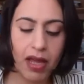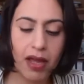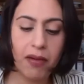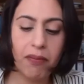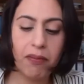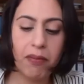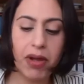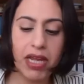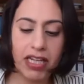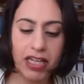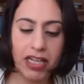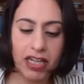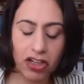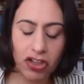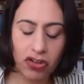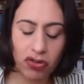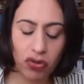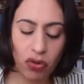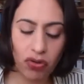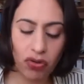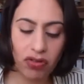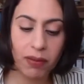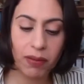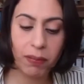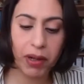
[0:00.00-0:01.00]
making sure
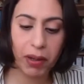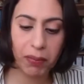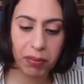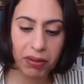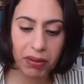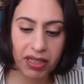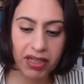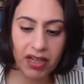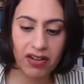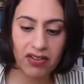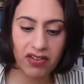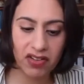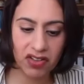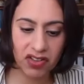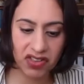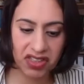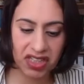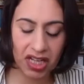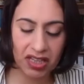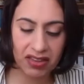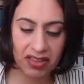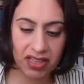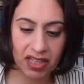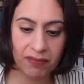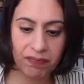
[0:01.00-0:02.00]
that the public
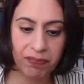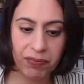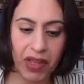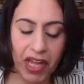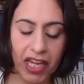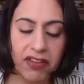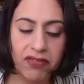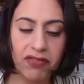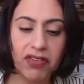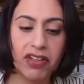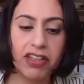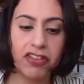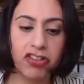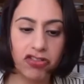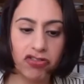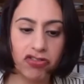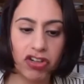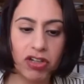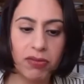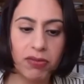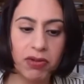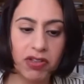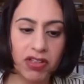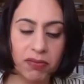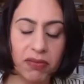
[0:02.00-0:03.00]
understand that hateful
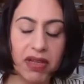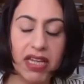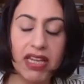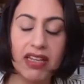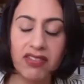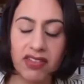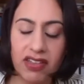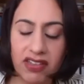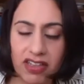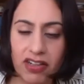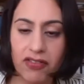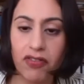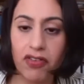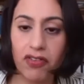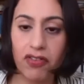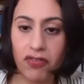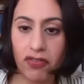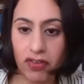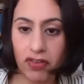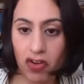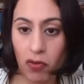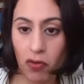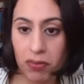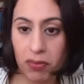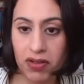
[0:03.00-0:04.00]
extremism is a different
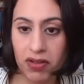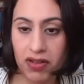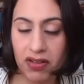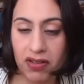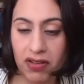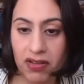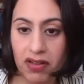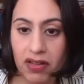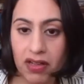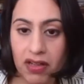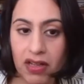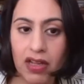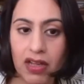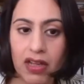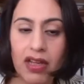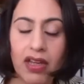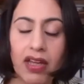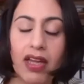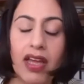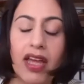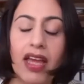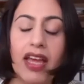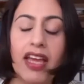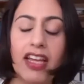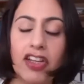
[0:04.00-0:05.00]
phenomenon,
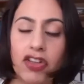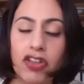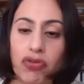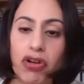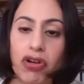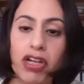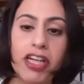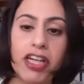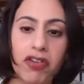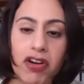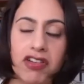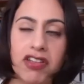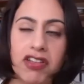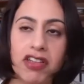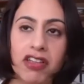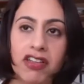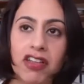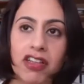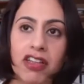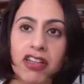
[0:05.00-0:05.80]
is really critical.